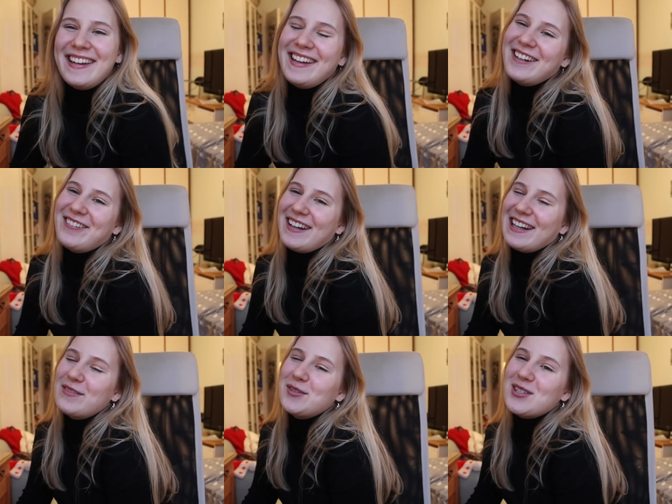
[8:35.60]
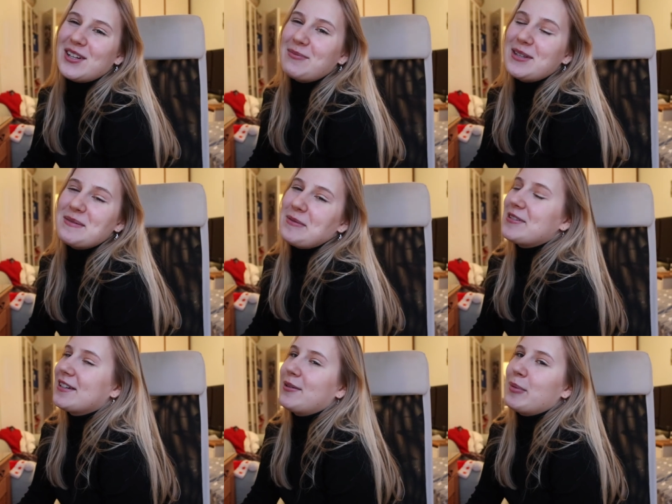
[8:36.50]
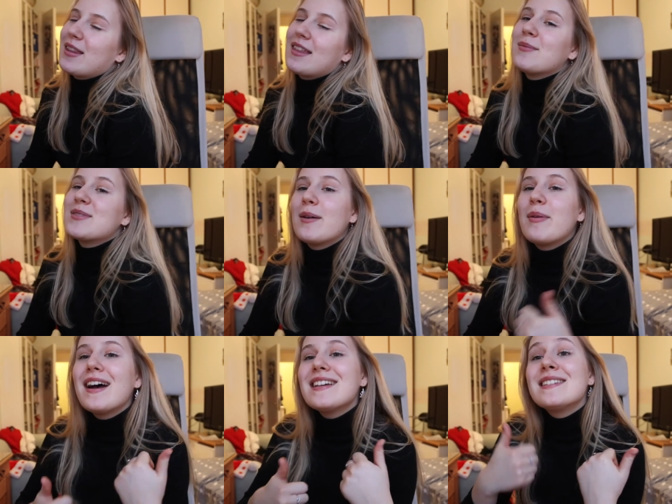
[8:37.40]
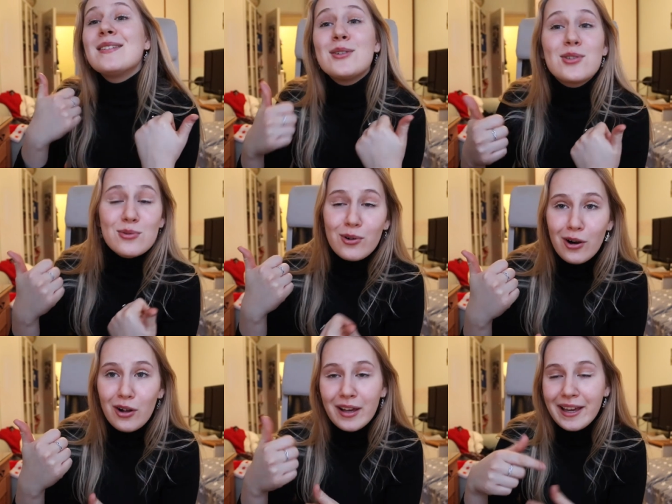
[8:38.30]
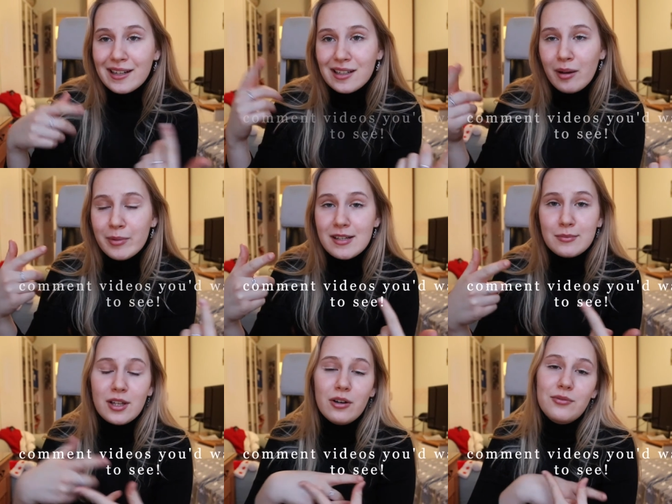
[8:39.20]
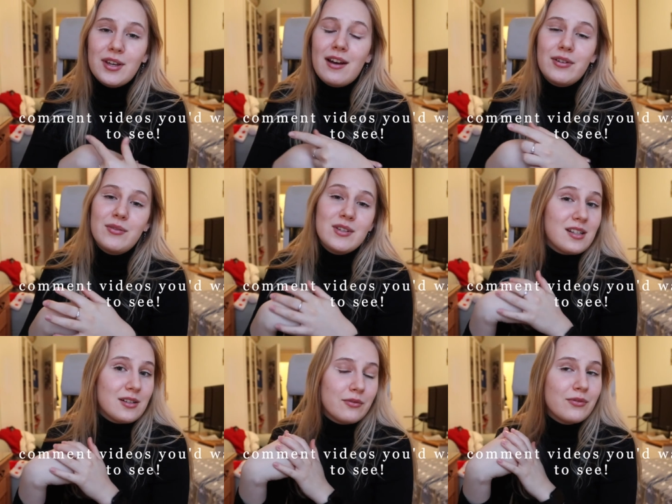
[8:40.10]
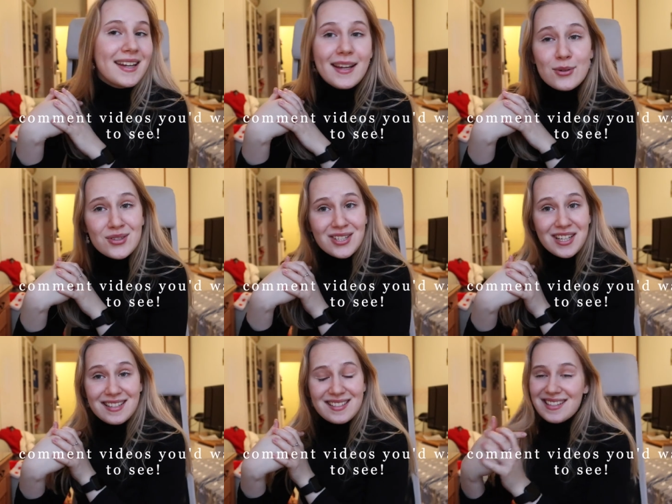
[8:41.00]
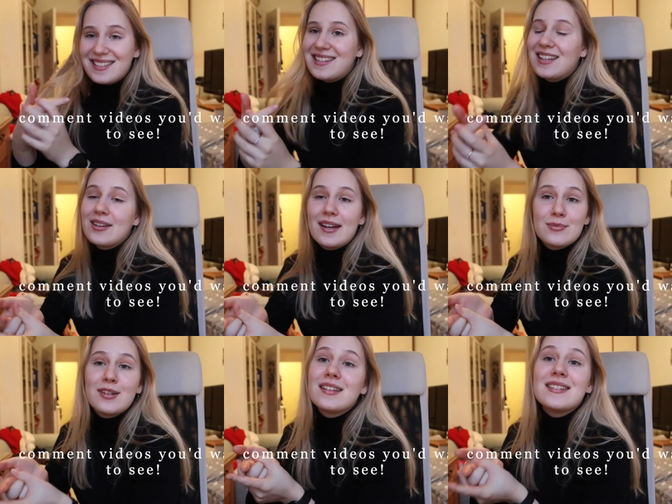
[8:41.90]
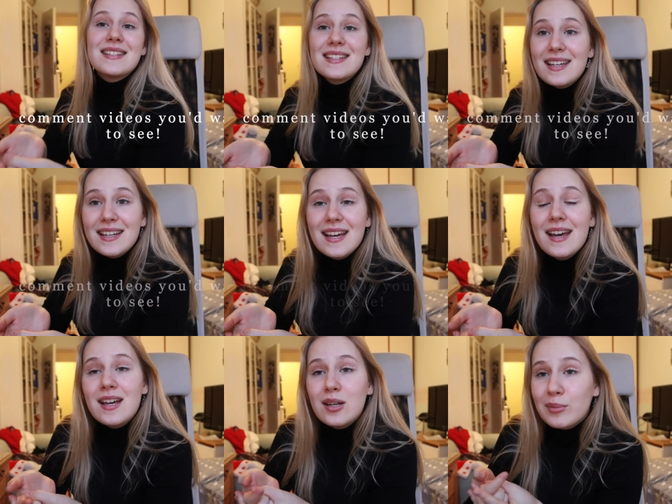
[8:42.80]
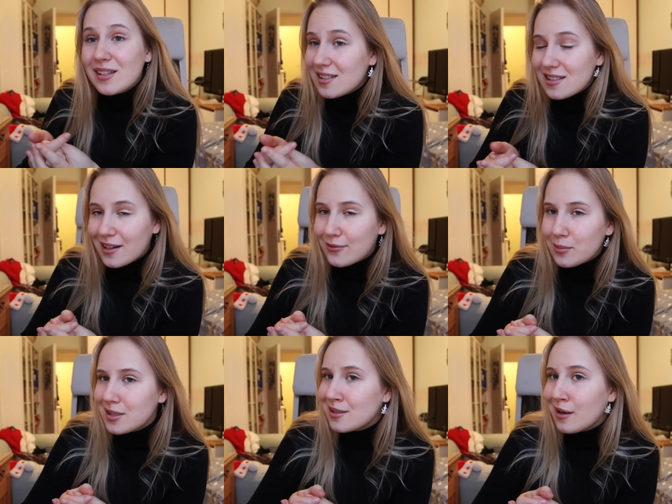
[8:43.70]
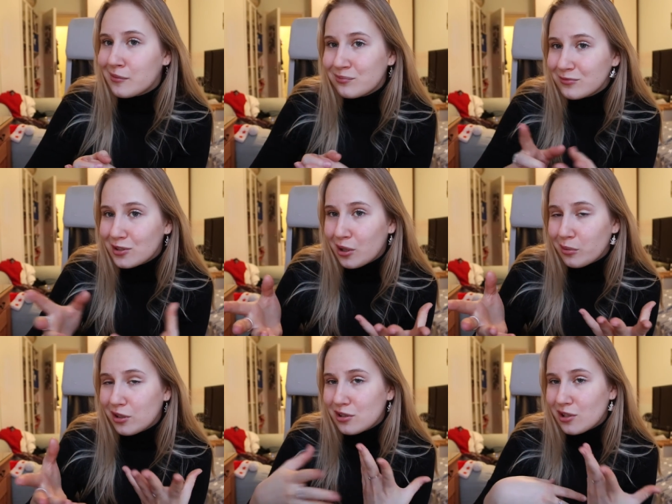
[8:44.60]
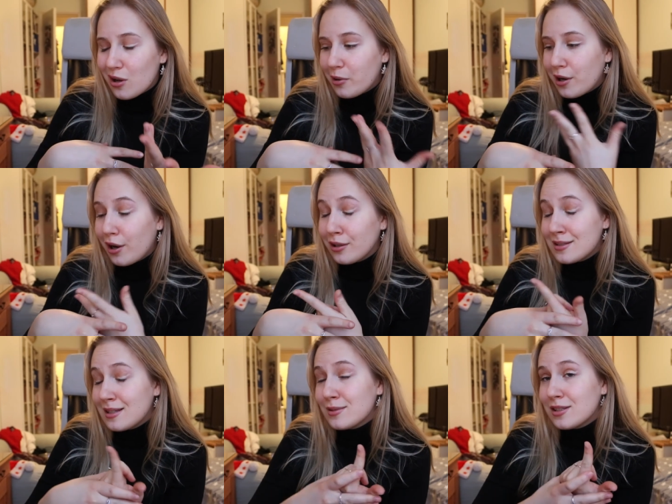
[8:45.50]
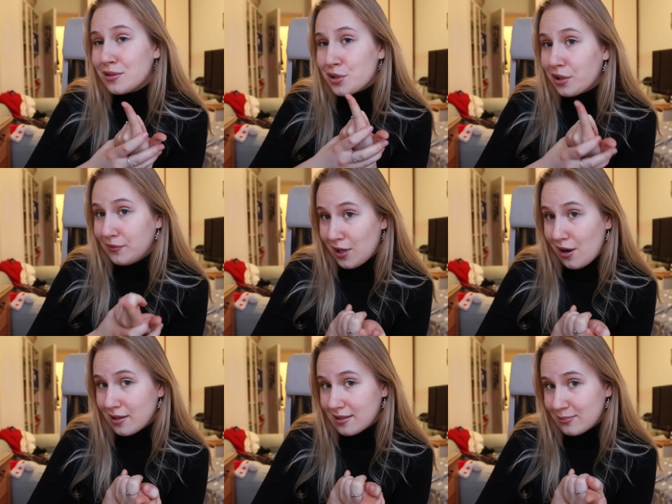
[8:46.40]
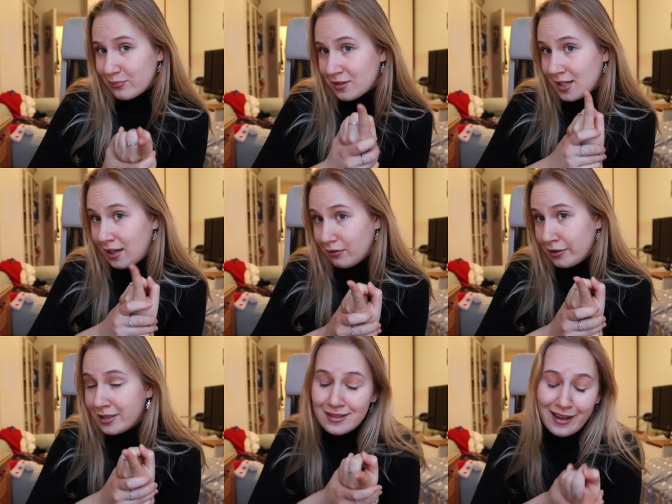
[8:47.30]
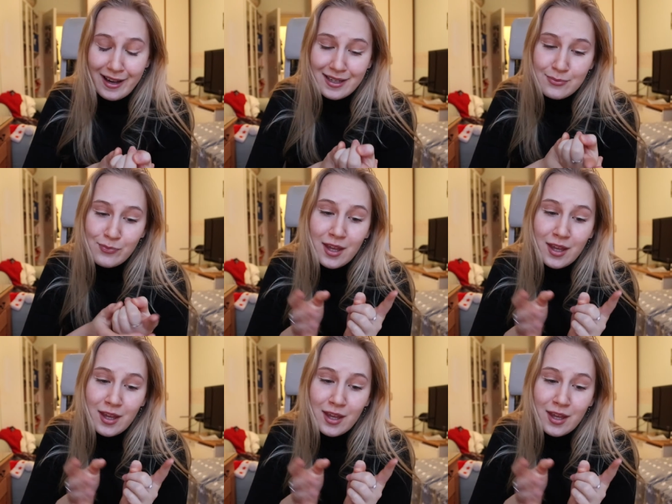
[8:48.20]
anyway, if you enjoyed it, please remember to give it a big thumbs up as usual and comment down below if you have any video video suggestions that you guys would like to see because it's hard for me to know, you know, what you enjoy or whatnot. You seem to enjoy vlogs. I've noticed that